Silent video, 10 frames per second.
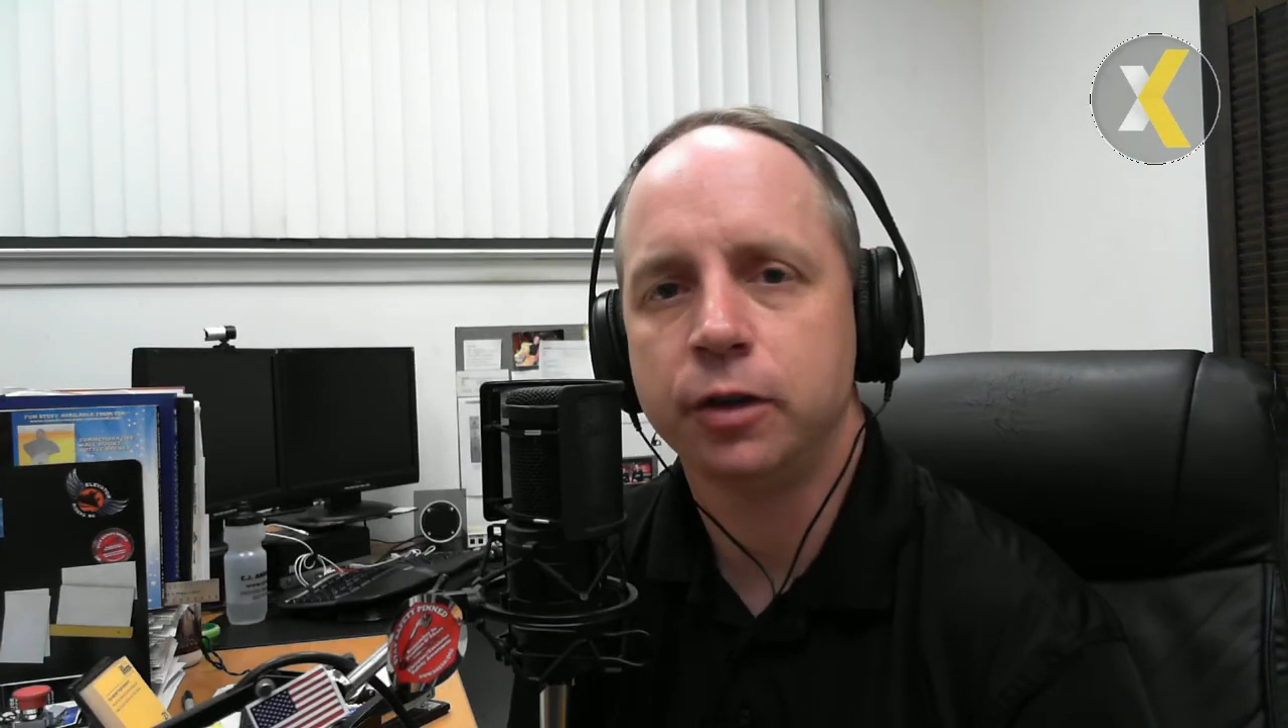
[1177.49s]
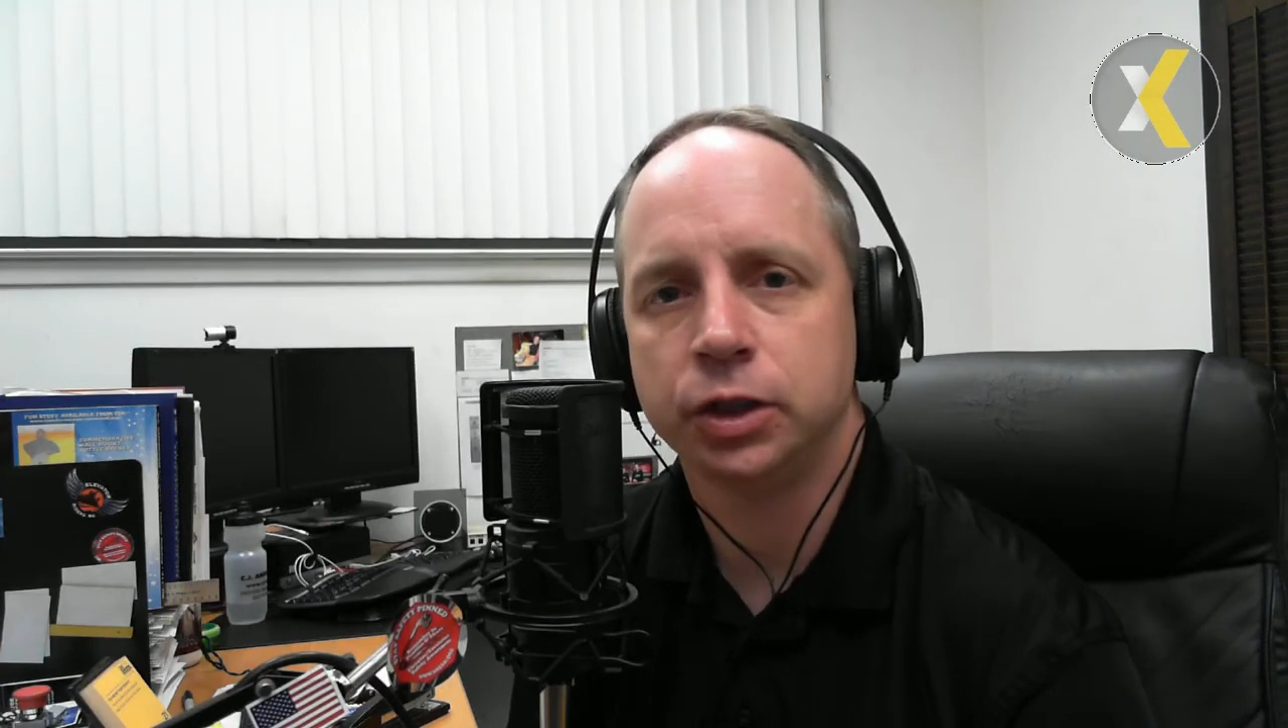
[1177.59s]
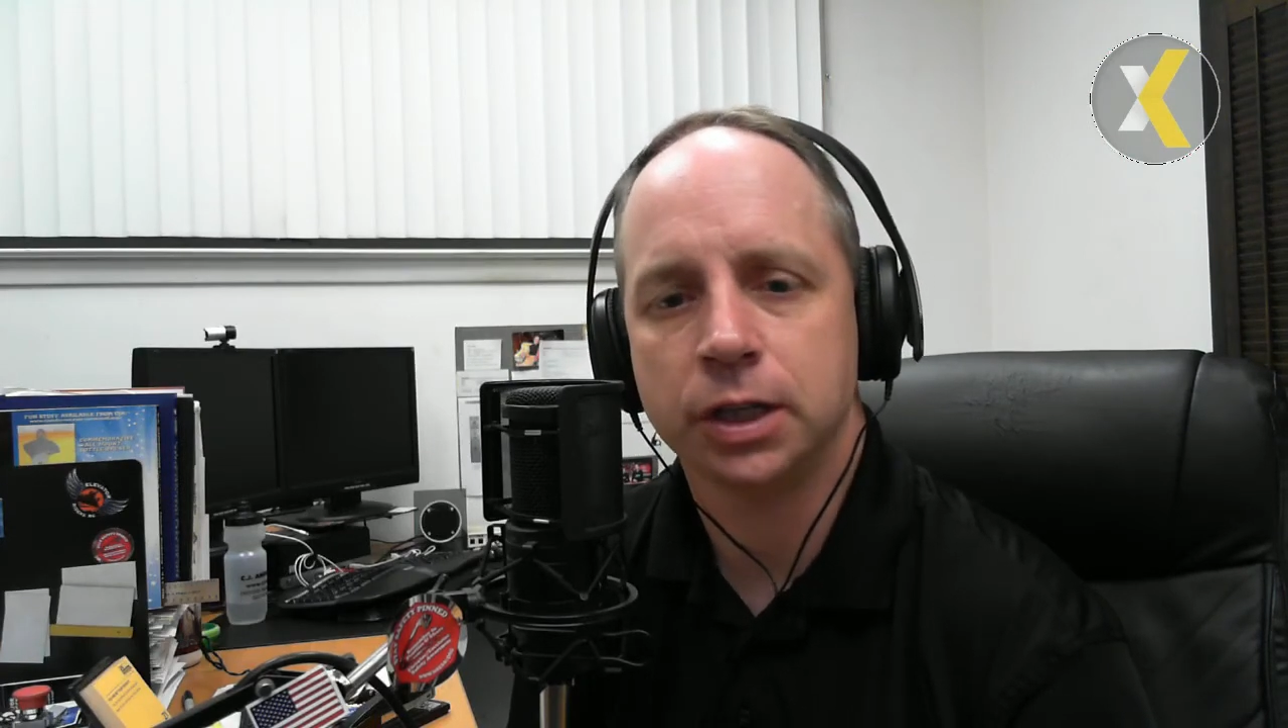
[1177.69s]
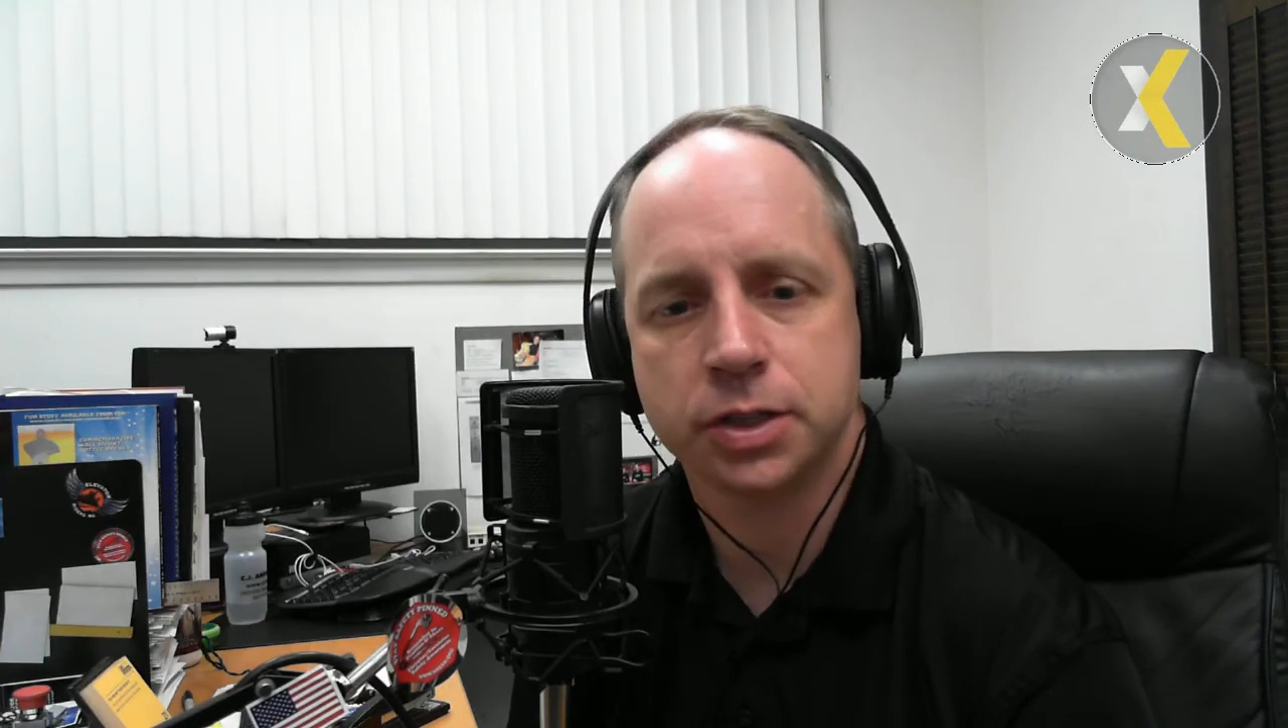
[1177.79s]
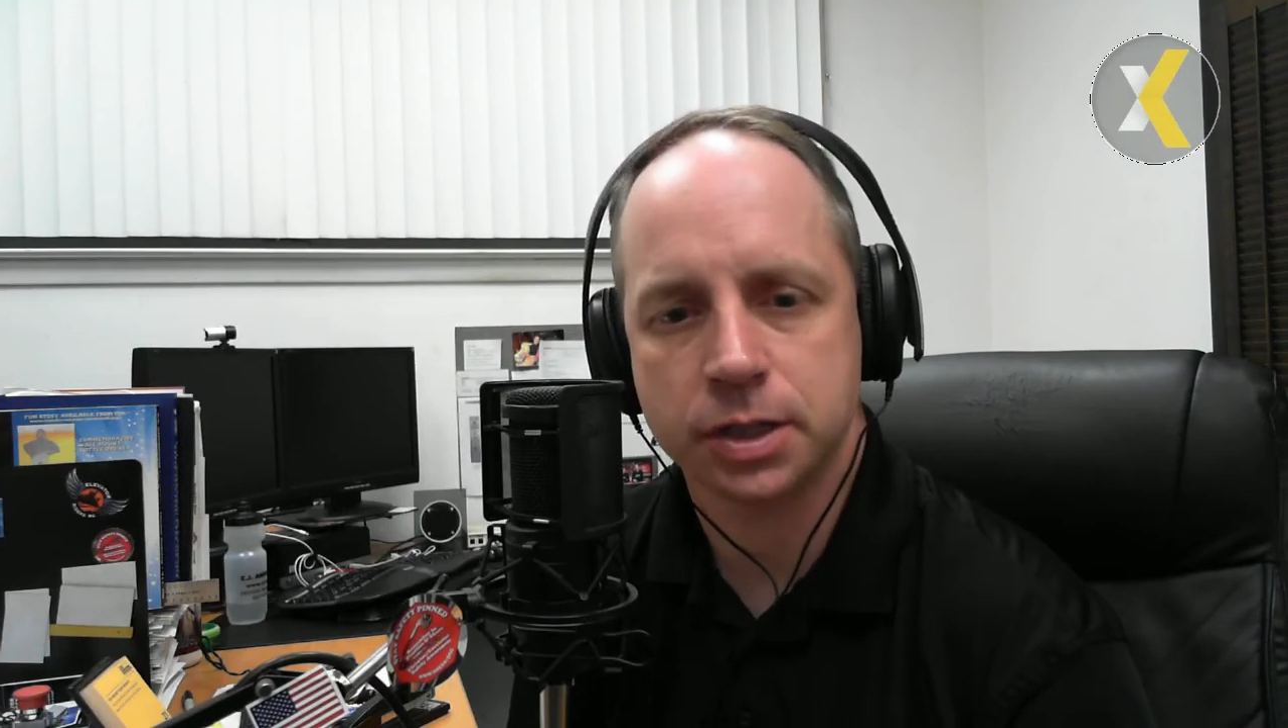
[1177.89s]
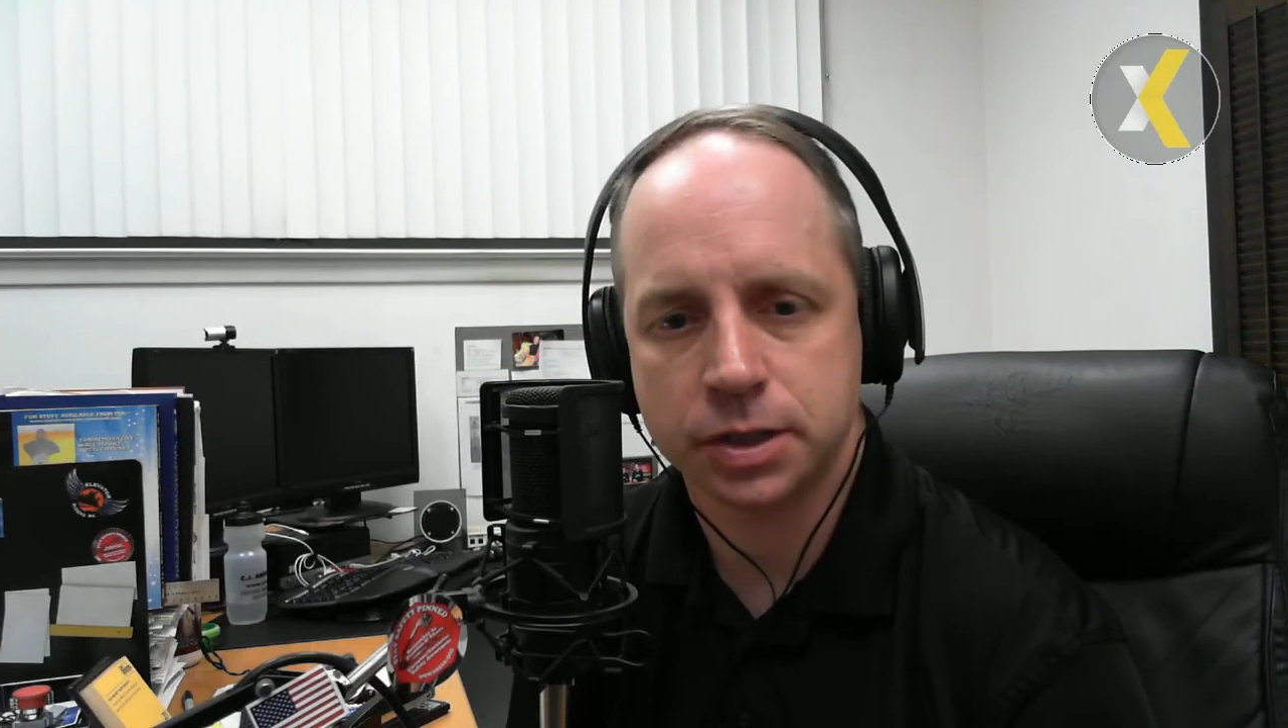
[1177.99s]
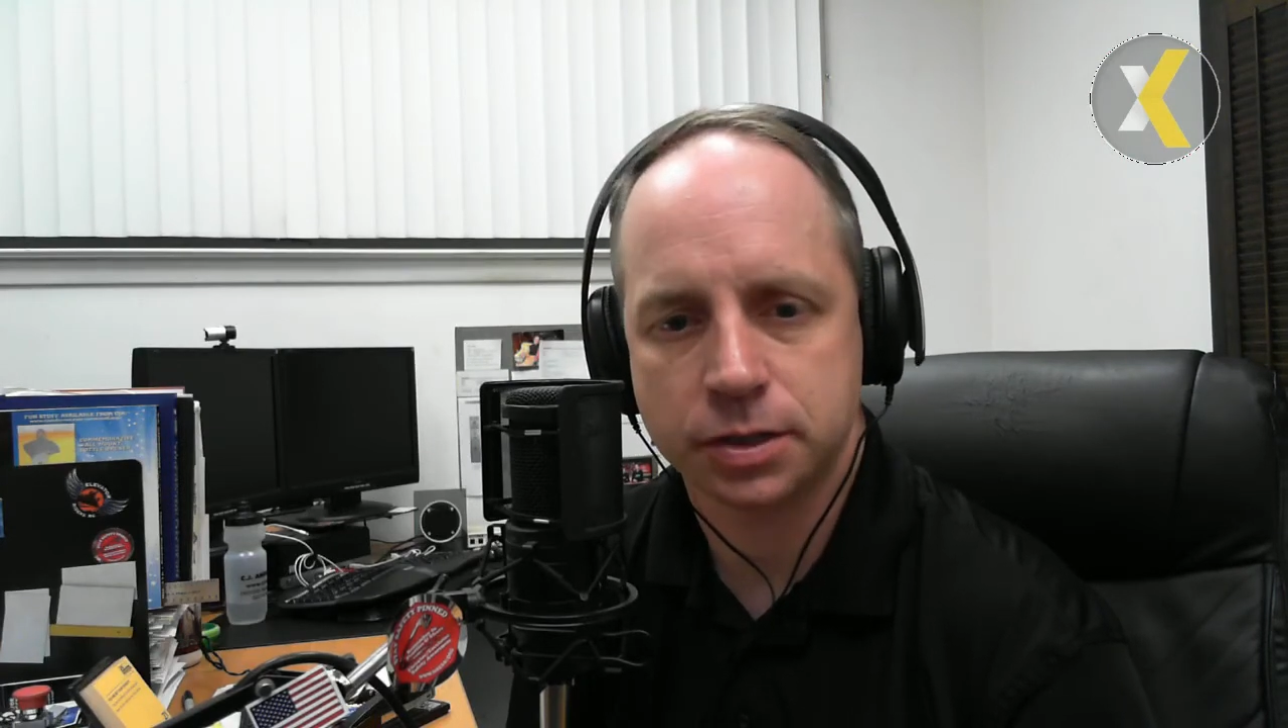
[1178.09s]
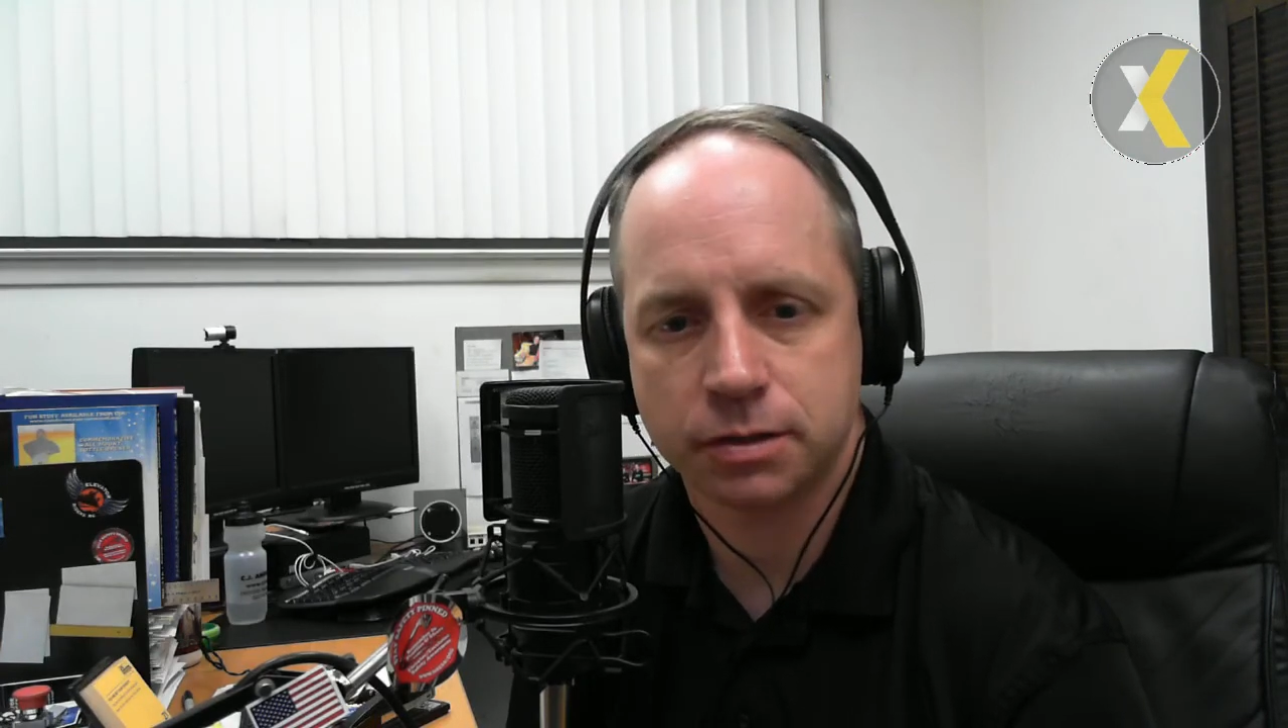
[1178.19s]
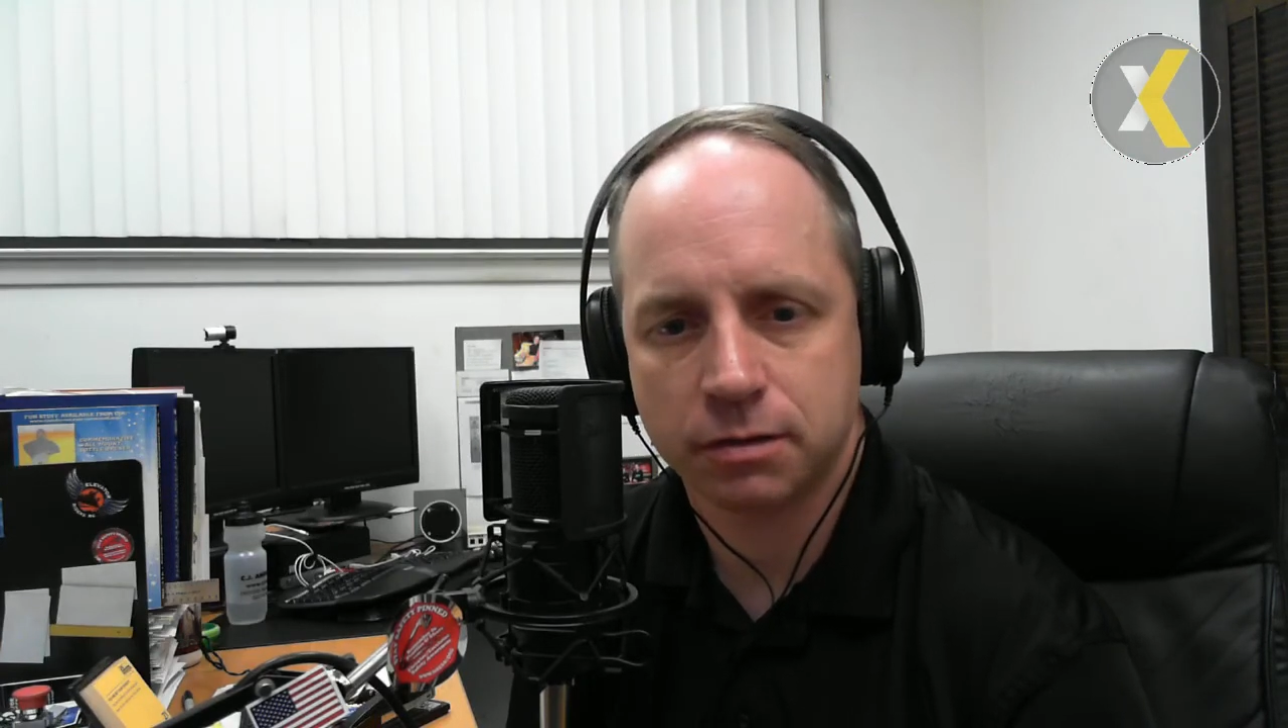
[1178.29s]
justice,